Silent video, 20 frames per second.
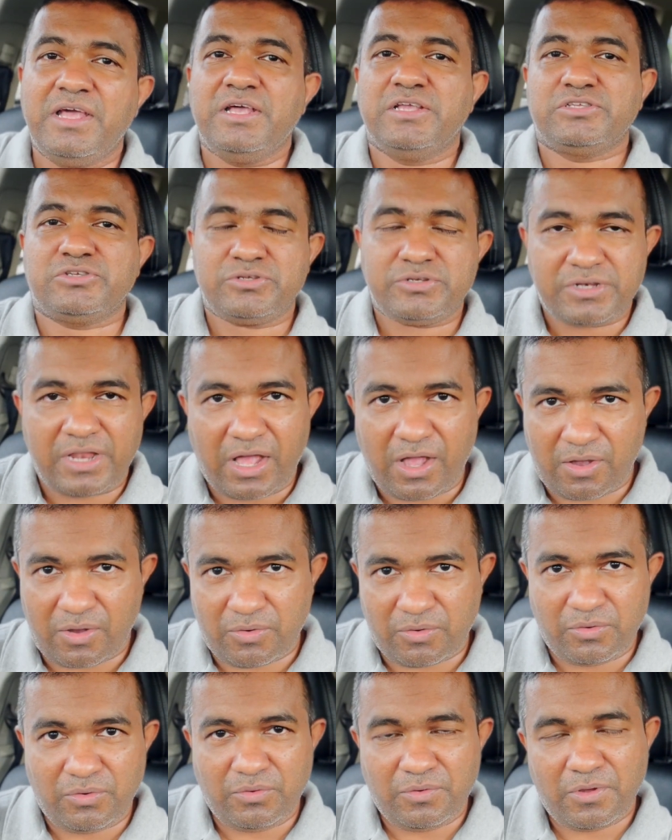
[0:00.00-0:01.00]
So
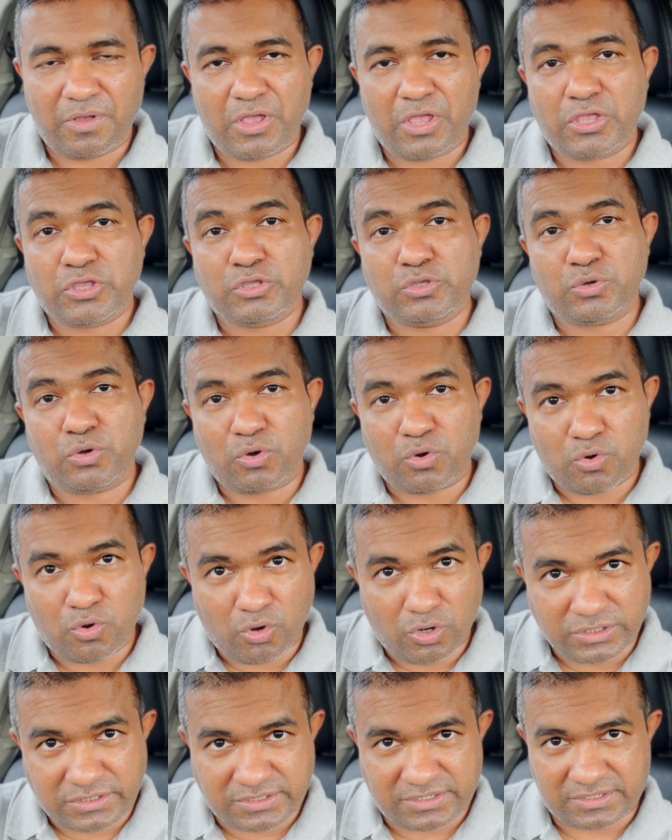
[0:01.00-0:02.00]
now your
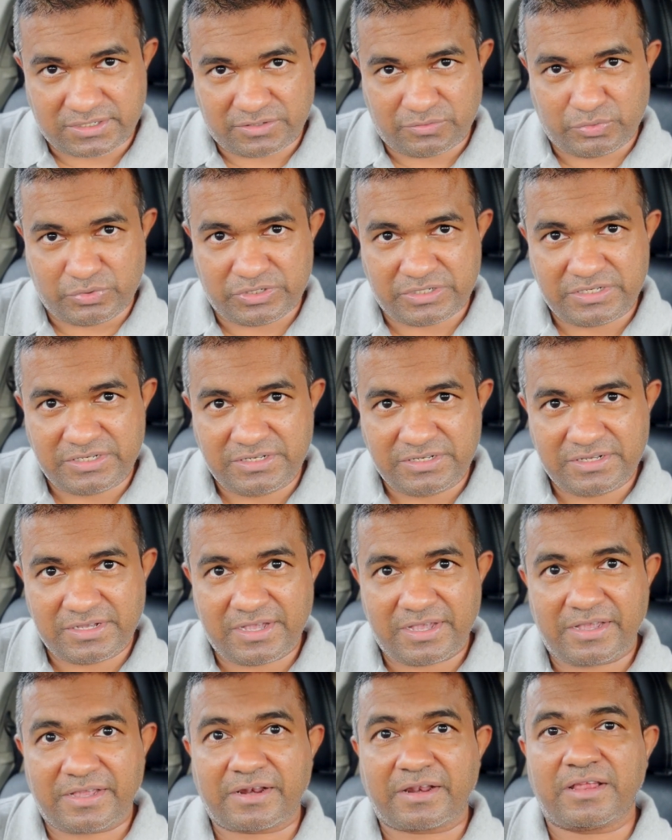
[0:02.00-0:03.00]
auth server
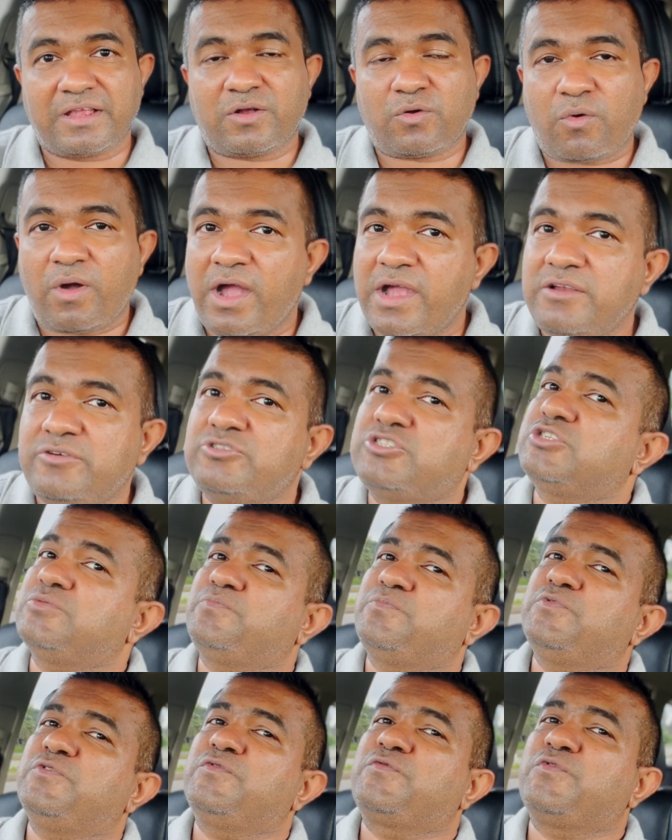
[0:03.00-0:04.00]
required
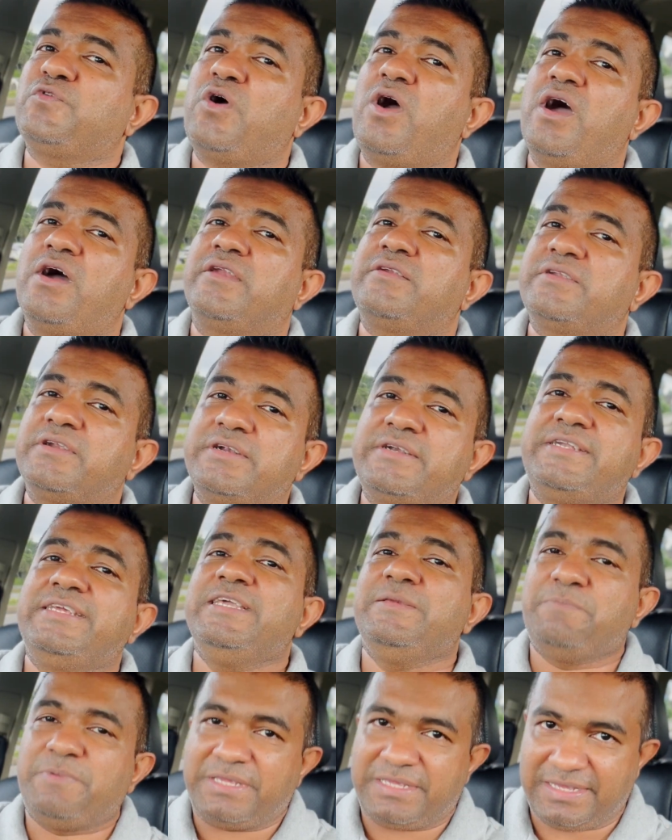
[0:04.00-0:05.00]
support for 100
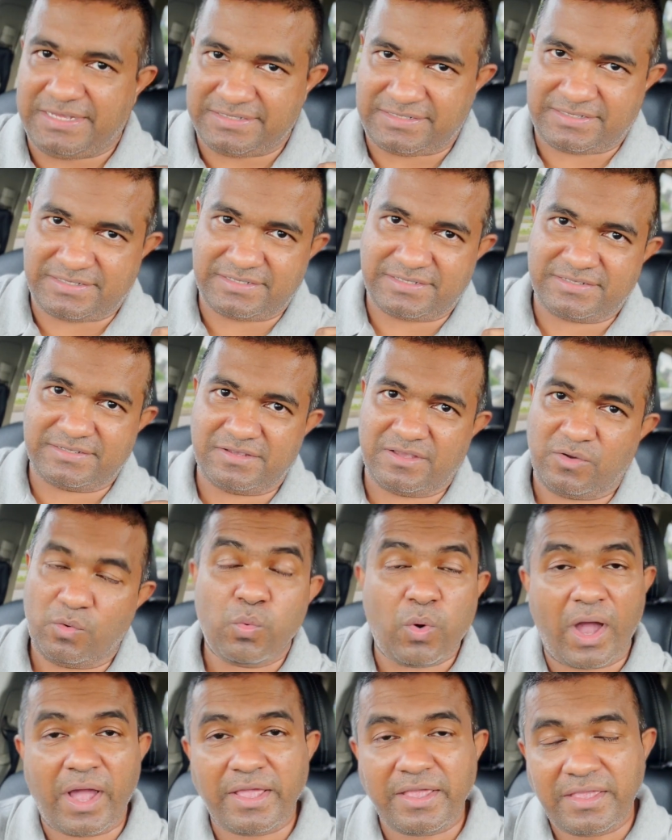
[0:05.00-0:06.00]
TPS.
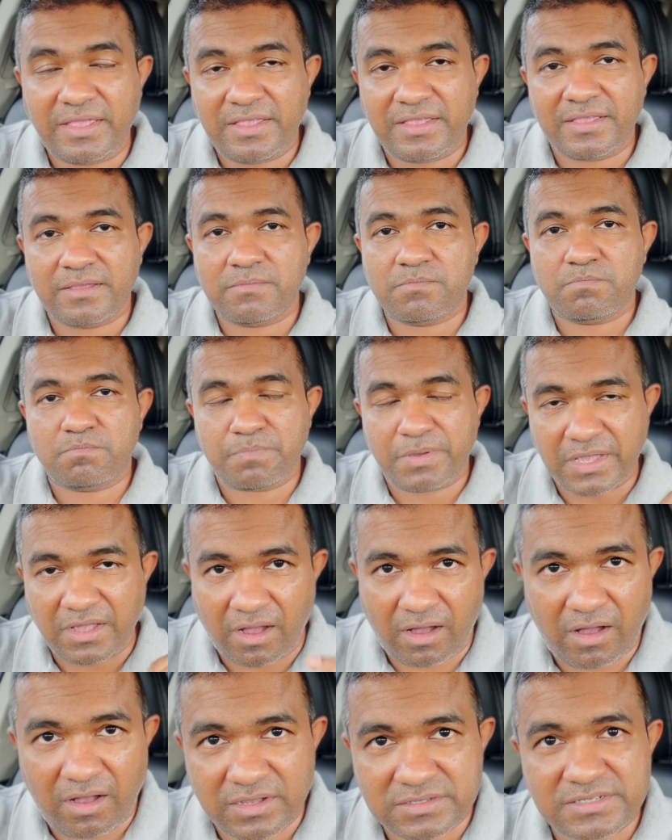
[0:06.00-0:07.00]
Why?
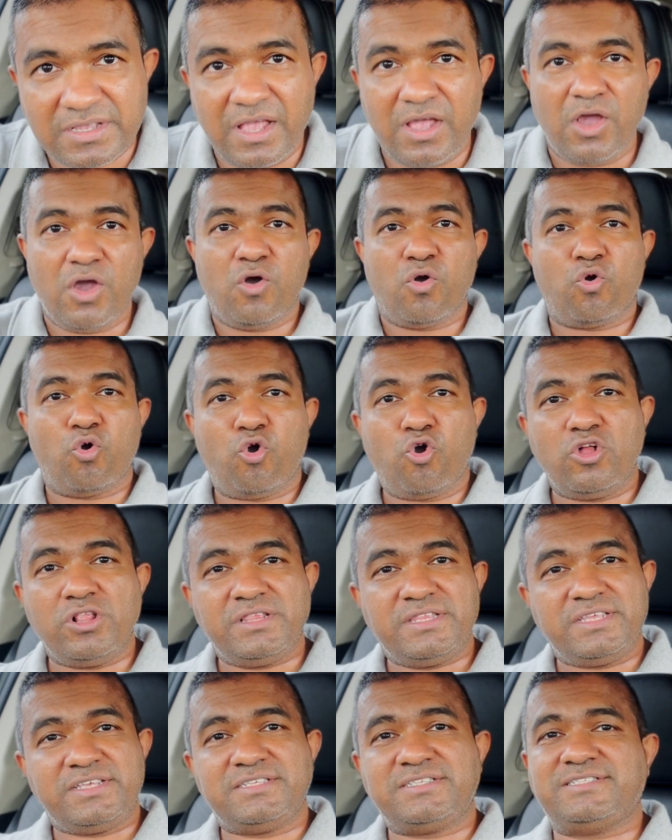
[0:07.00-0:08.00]
Because all
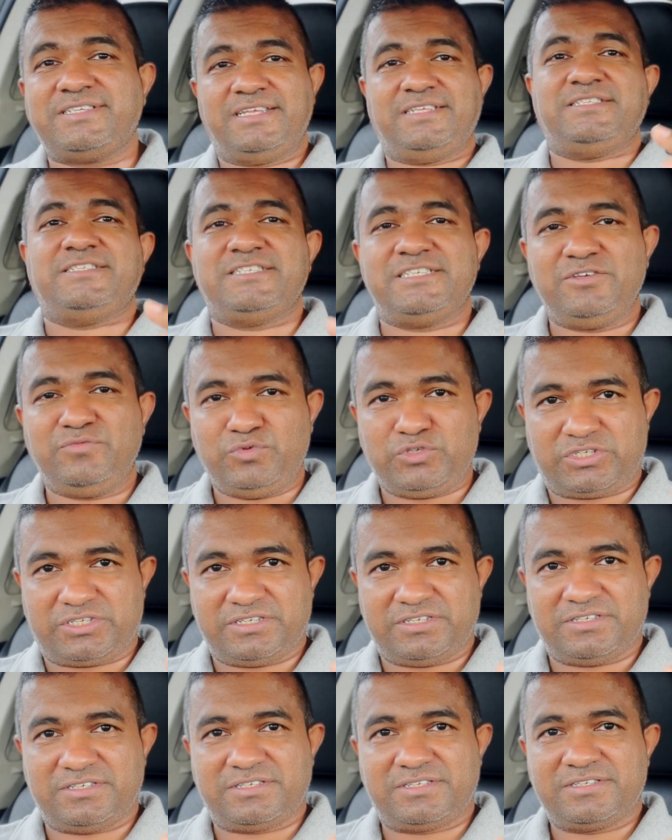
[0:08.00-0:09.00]
these 10
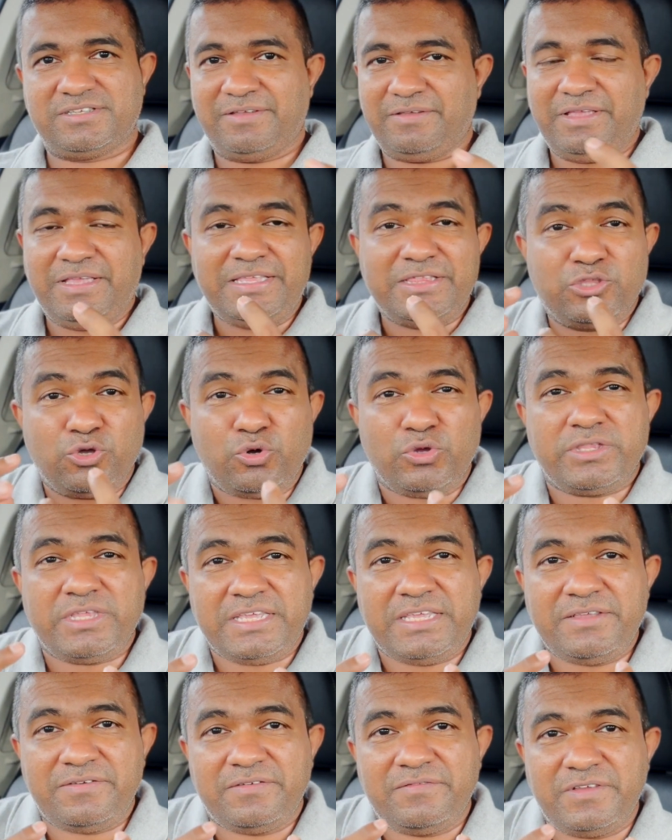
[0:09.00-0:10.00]
services, though
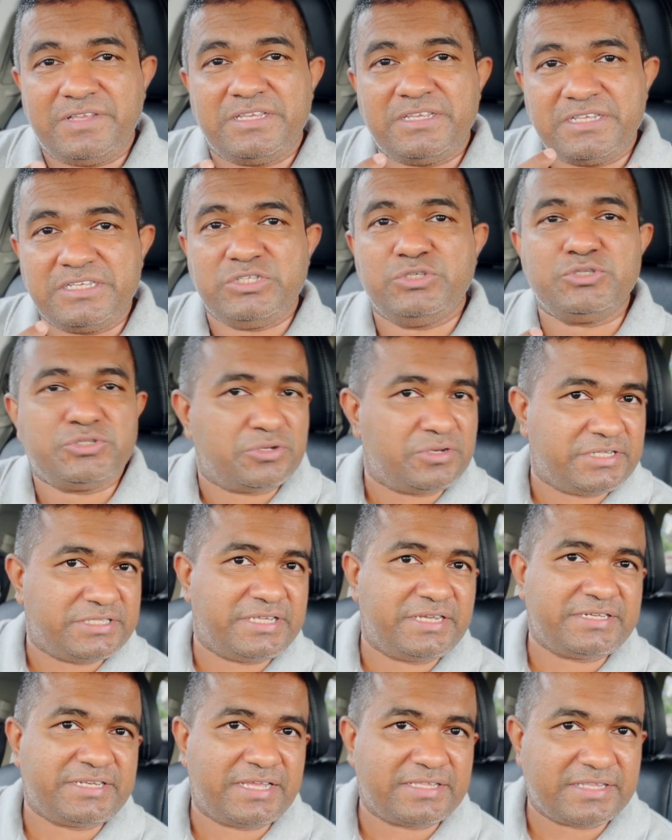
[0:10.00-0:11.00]
even individually
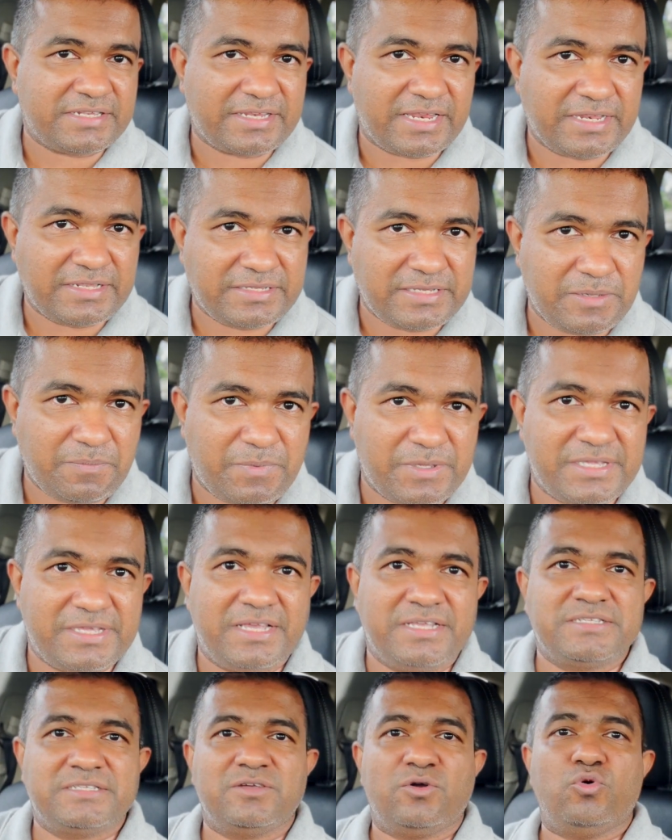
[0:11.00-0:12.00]
they take the 10
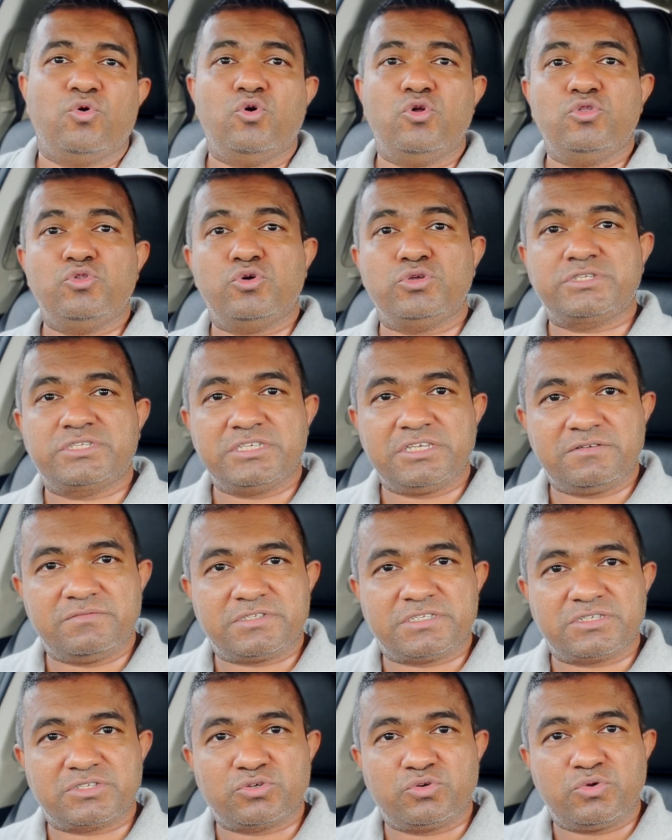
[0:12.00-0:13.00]
TPS, all those
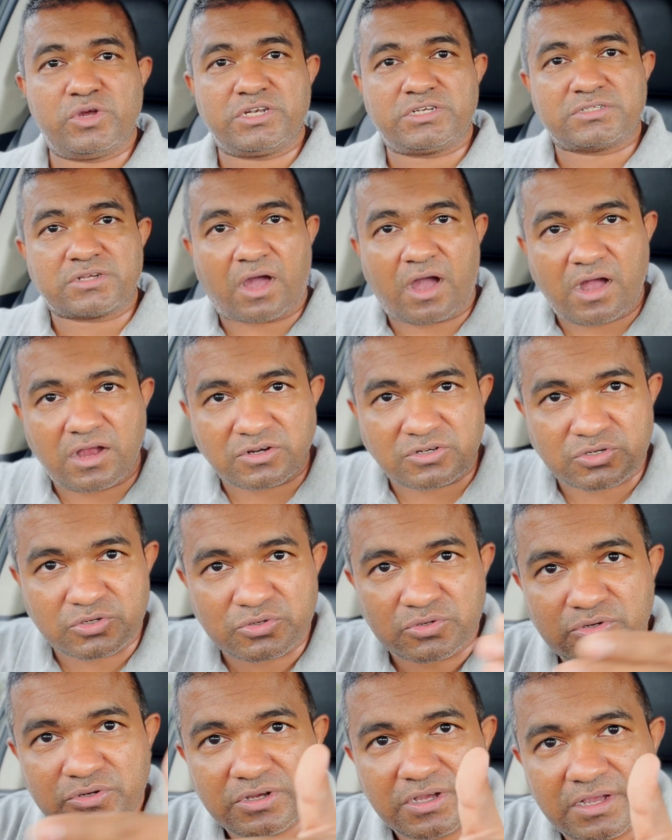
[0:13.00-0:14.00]
services go and talk
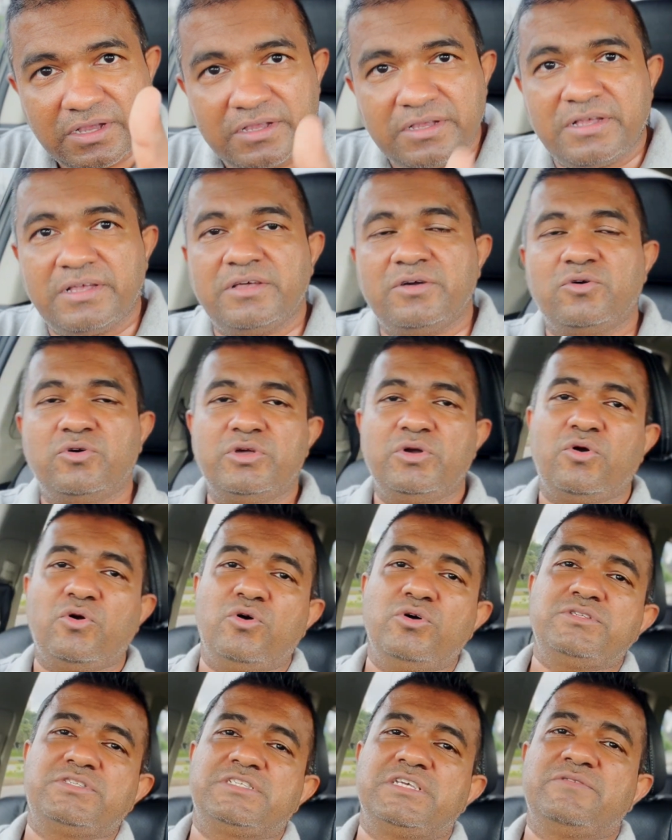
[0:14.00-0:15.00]
to your
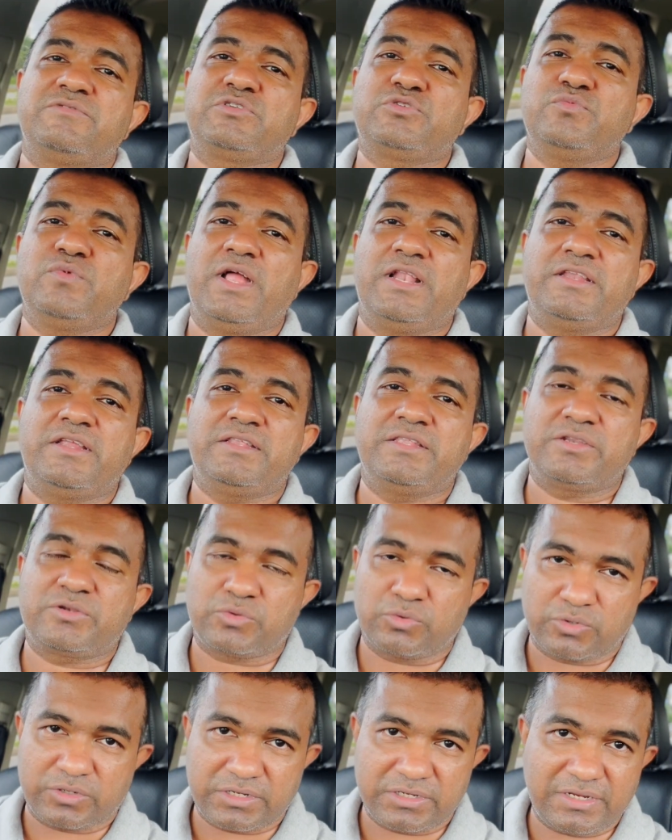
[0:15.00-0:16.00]
auth server to validate the
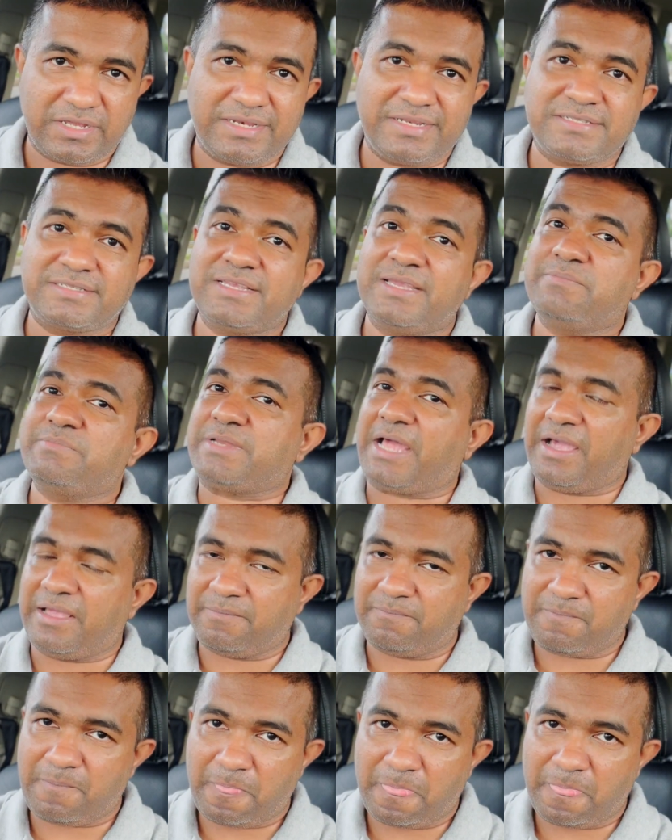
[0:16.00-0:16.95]
token in the same time.